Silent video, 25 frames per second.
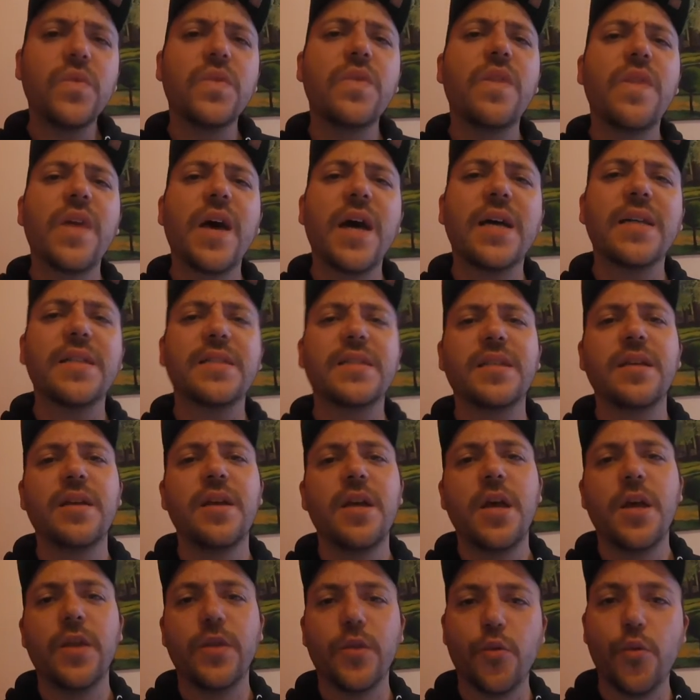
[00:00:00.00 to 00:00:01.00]
that
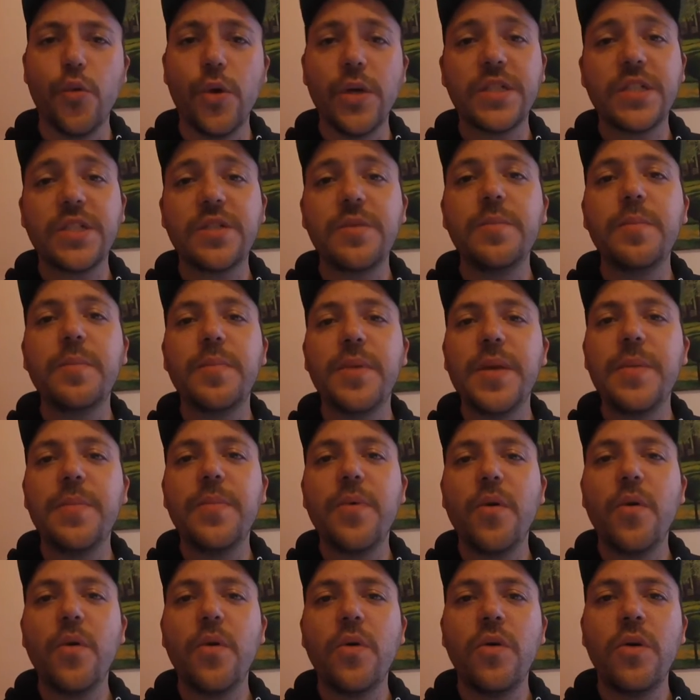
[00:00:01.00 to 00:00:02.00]
the Western
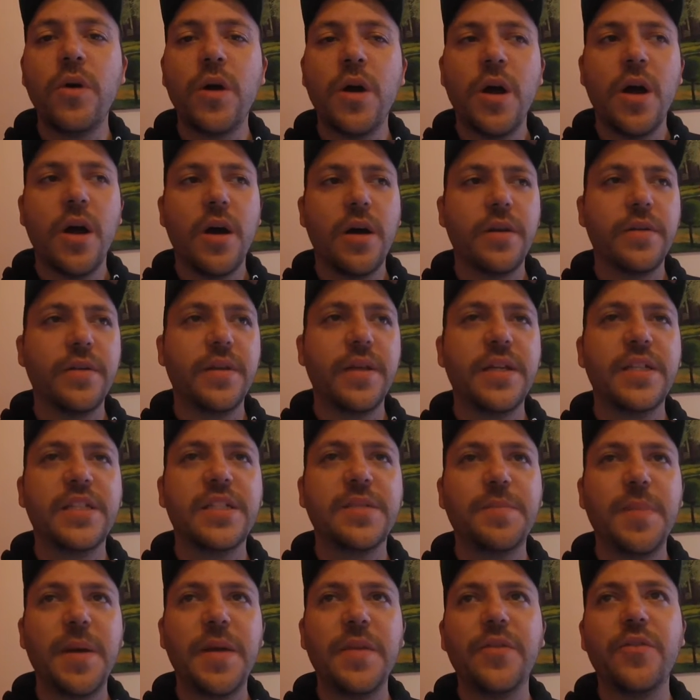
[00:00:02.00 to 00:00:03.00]
people, they
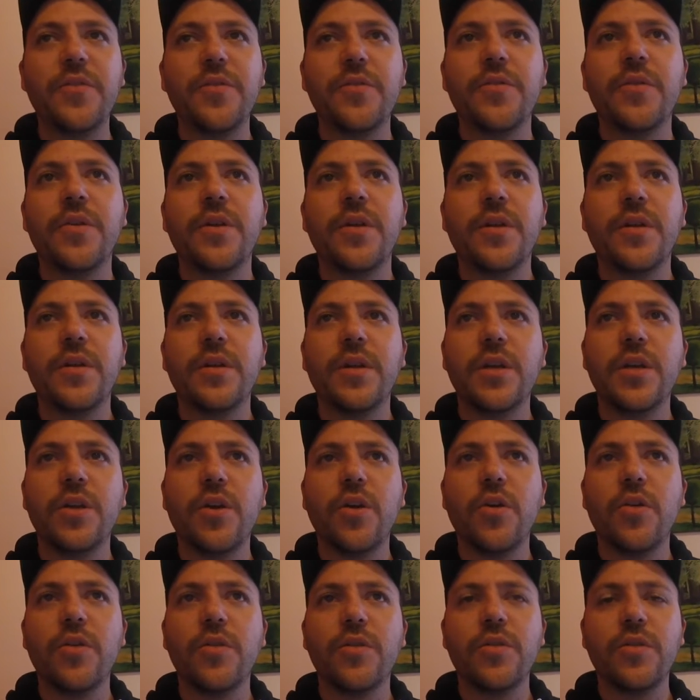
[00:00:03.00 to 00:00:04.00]
spend their, you
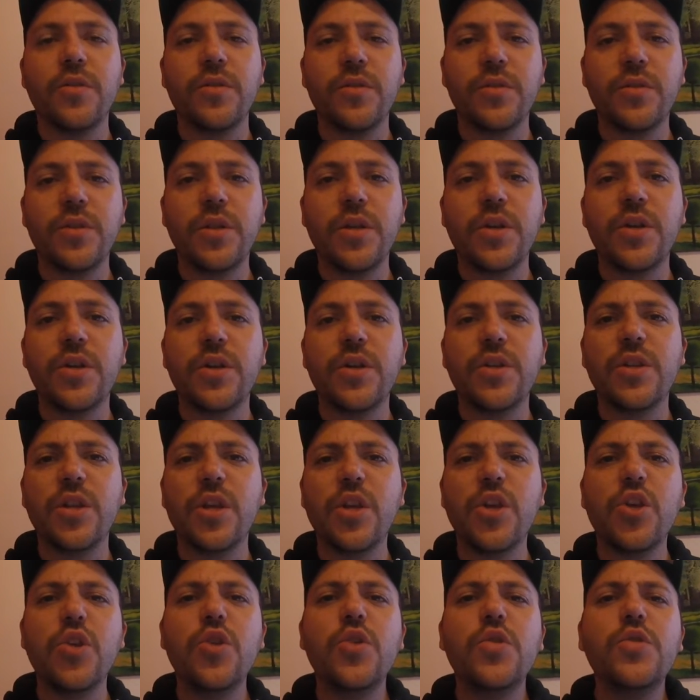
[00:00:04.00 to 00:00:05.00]
know, they
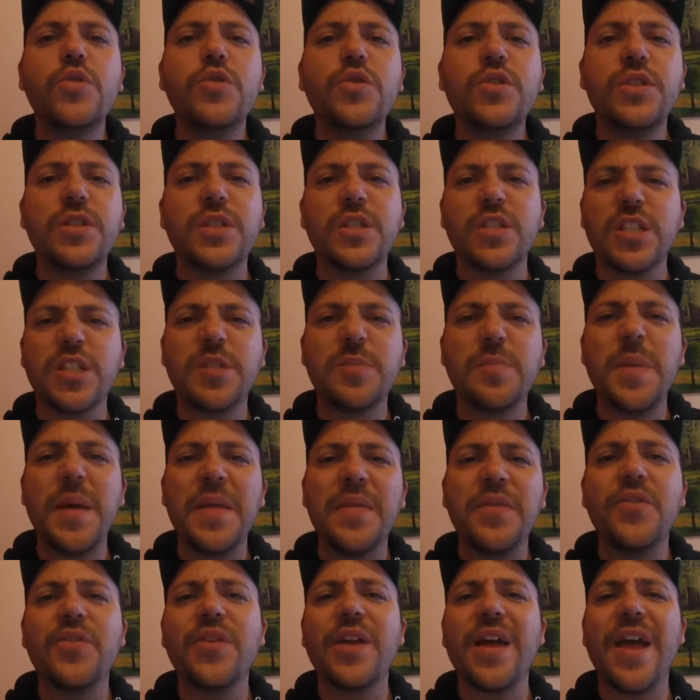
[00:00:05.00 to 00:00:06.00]
use the
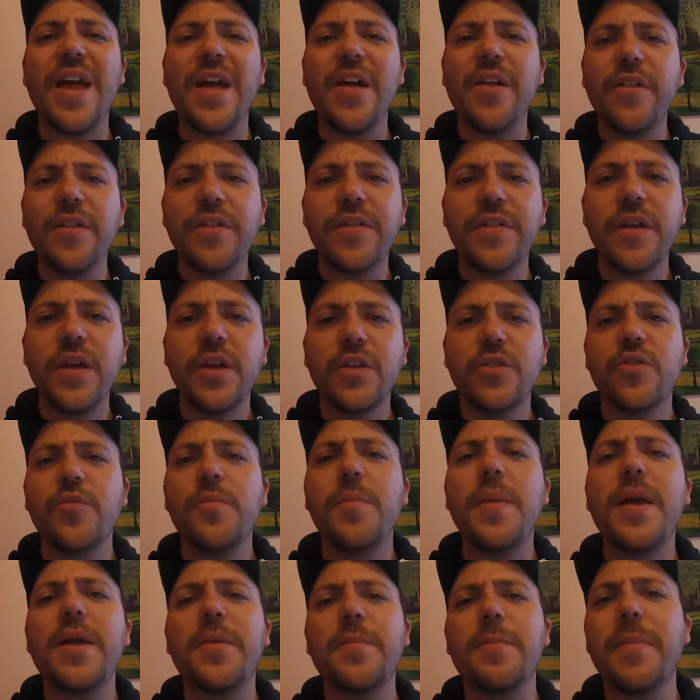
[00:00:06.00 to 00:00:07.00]
spend their health to
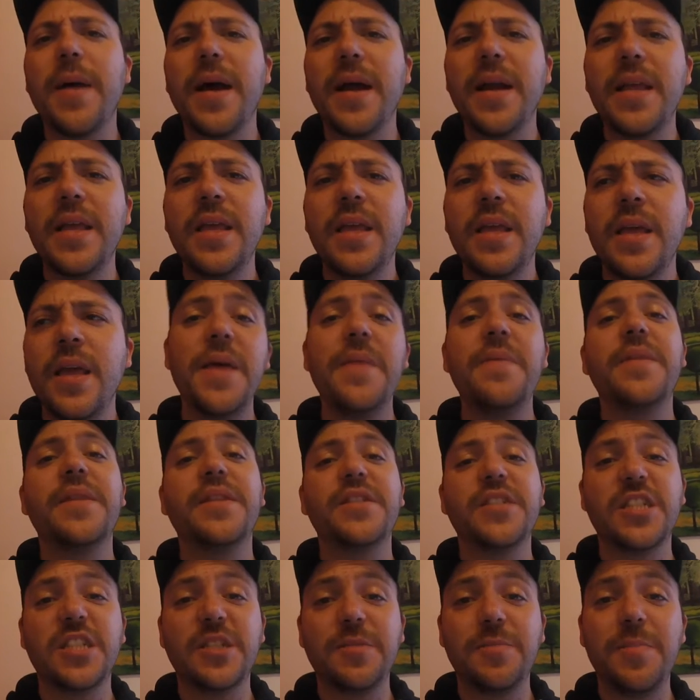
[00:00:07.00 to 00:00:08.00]
make money, and
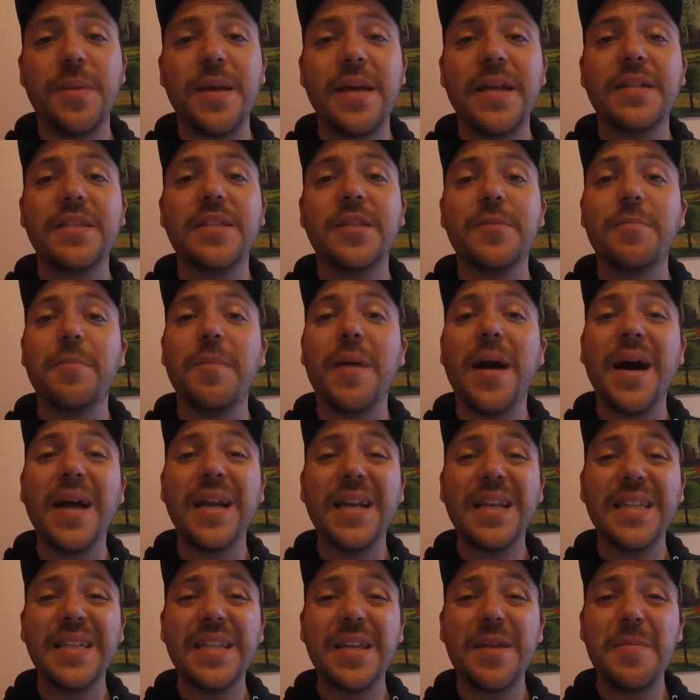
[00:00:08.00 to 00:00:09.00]
they spend the
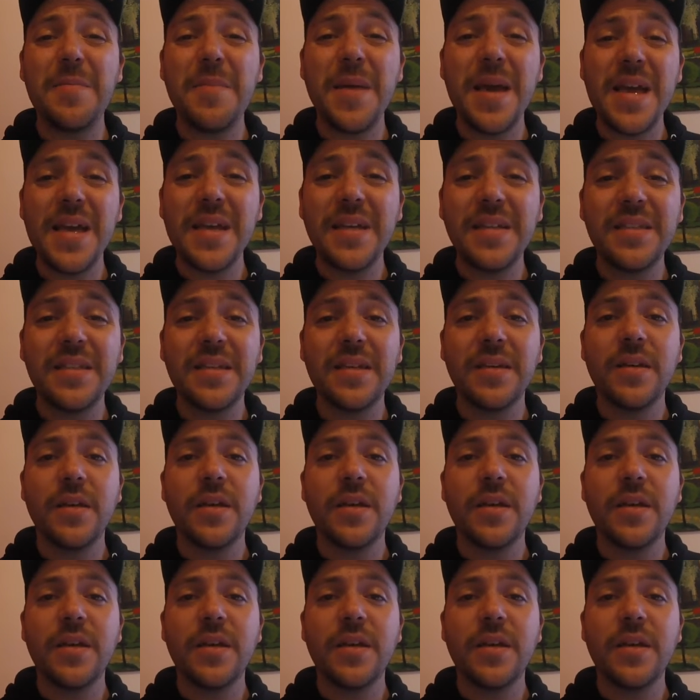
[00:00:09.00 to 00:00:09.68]
money they made